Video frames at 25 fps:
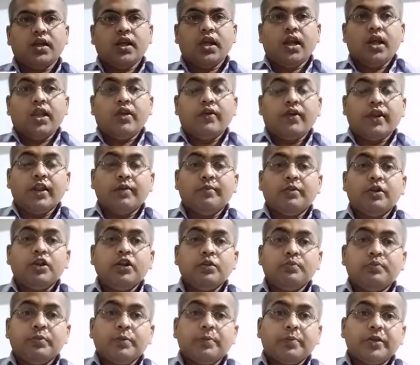You are able to
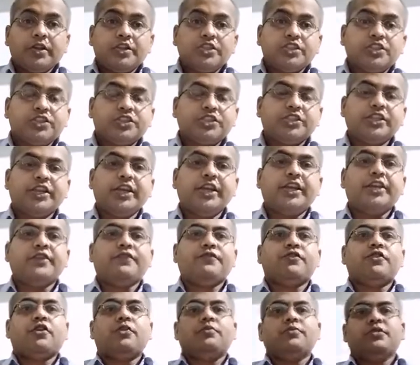prepare sheet
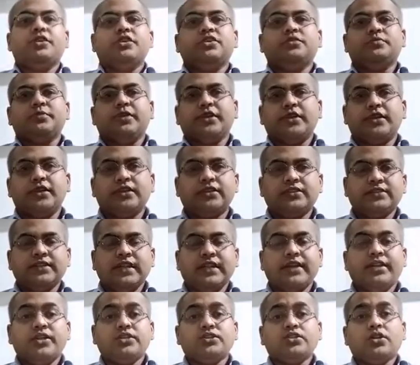from these metals.
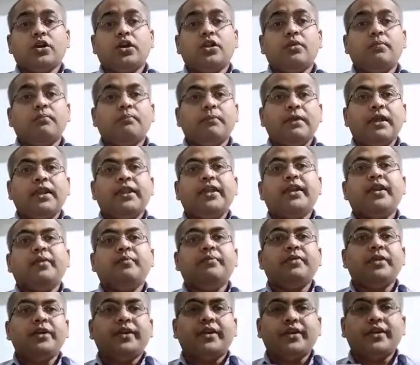That is called
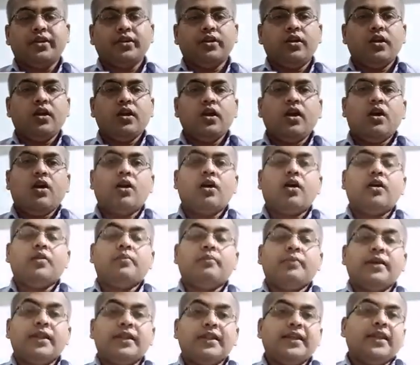malleability or
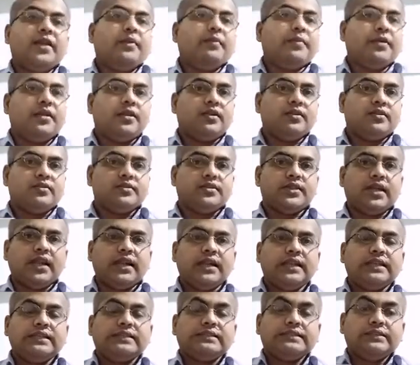malleable. That
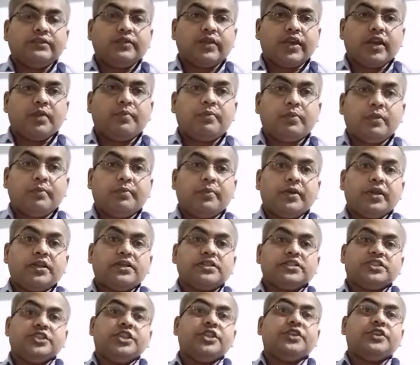is, you can prepare
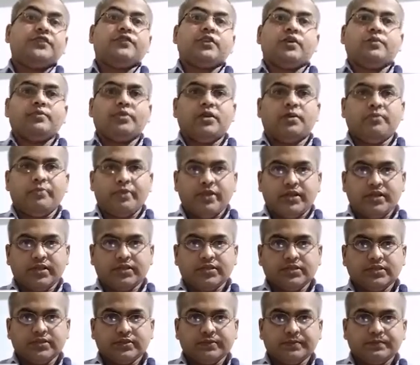sheet from the
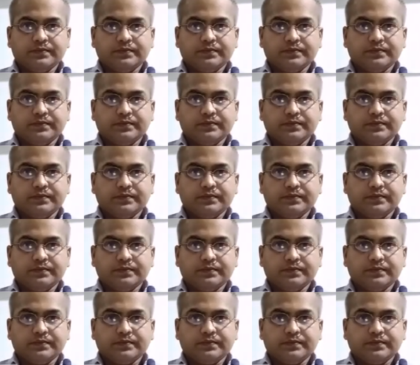metals.